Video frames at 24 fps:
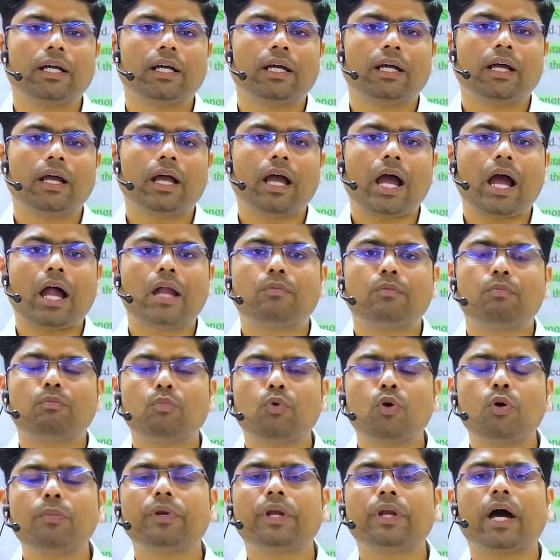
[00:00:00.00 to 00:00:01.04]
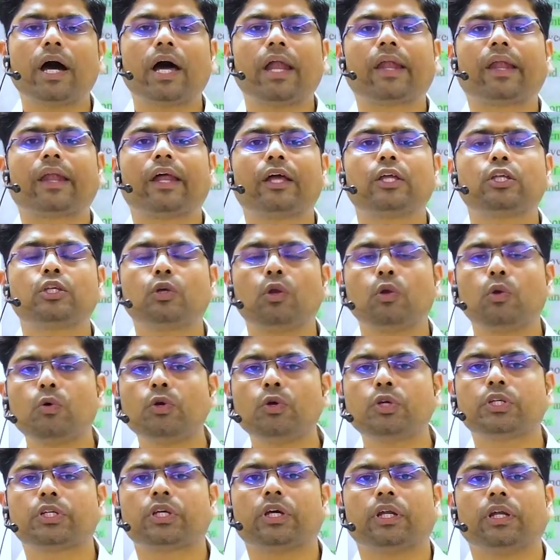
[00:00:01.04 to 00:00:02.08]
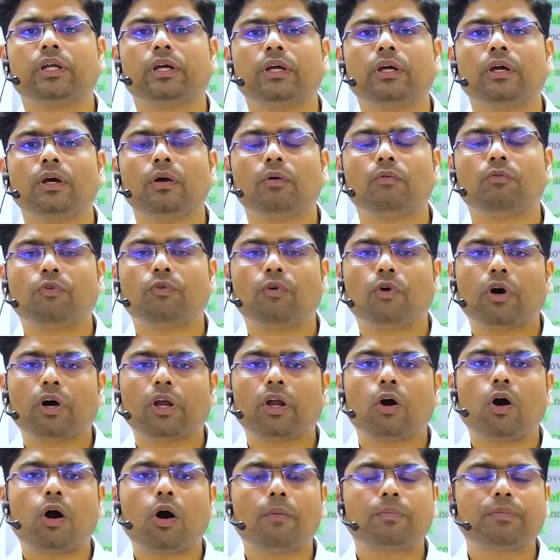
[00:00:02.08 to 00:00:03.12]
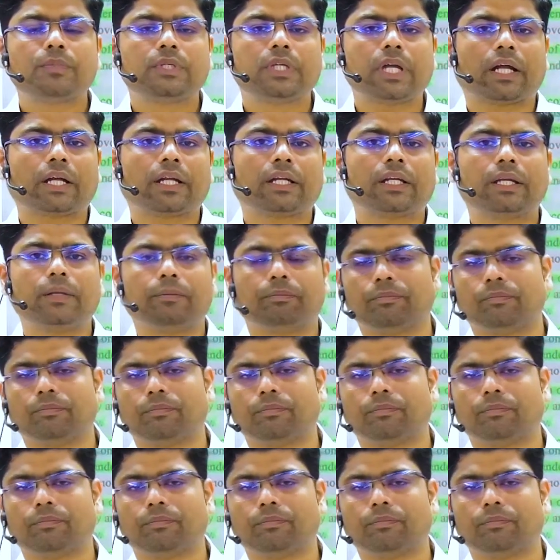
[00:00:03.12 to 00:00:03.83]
had moved a resolution for objective.